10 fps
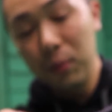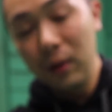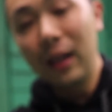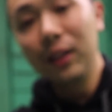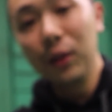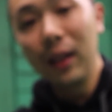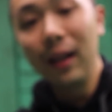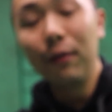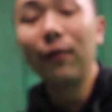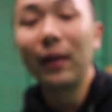I do
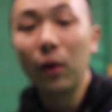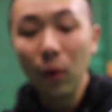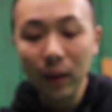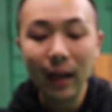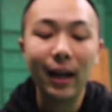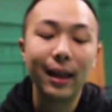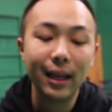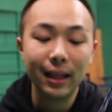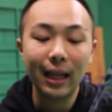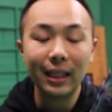the front court, I
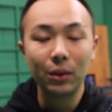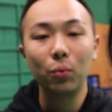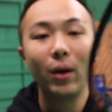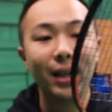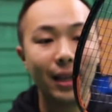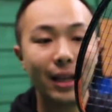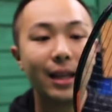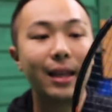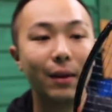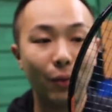think that's when
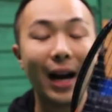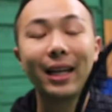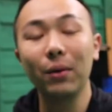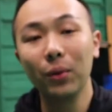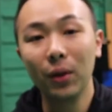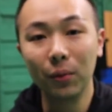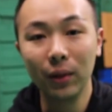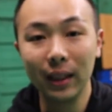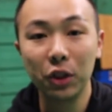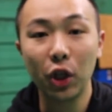the racket will
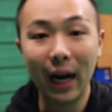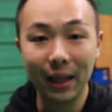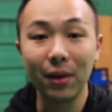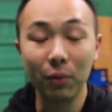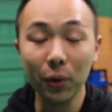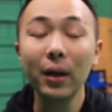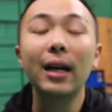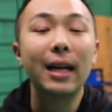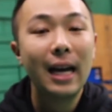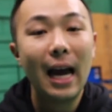really shine through
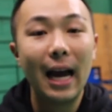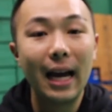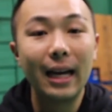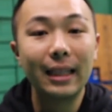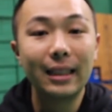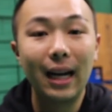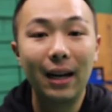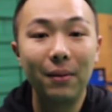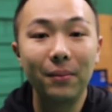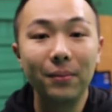and
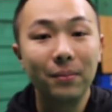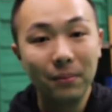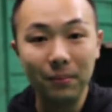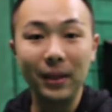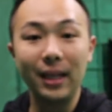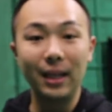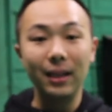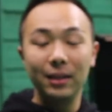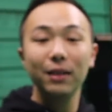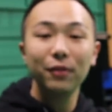be
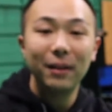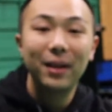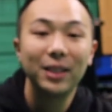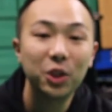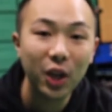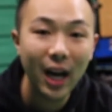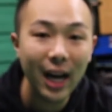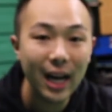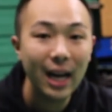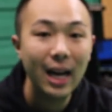different. Let's
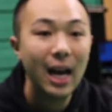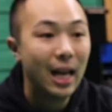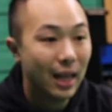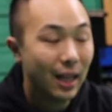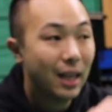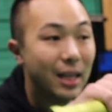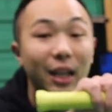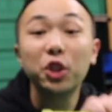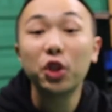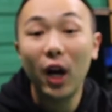try the
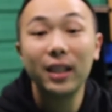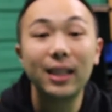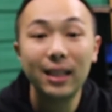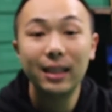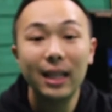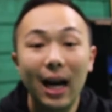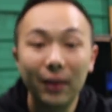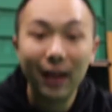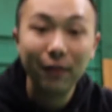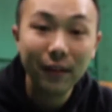net shots and see how
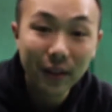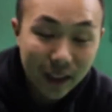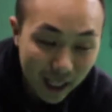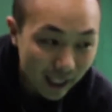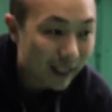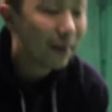that feels like.